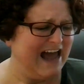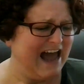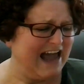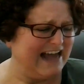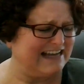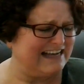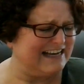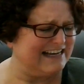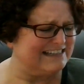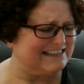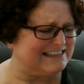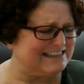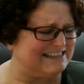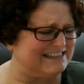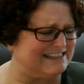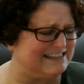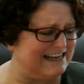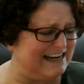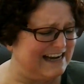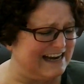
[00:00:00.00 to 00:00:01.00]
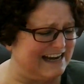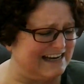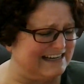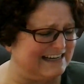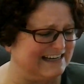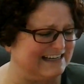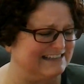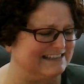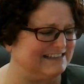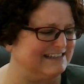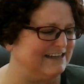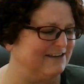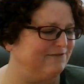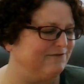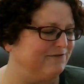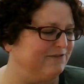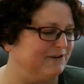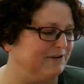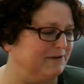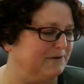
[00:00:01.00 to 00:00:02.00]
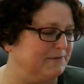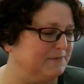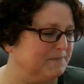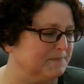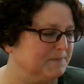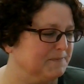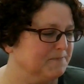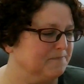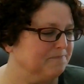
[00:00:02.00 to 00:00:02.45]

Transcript: I can't stand it," said Flute.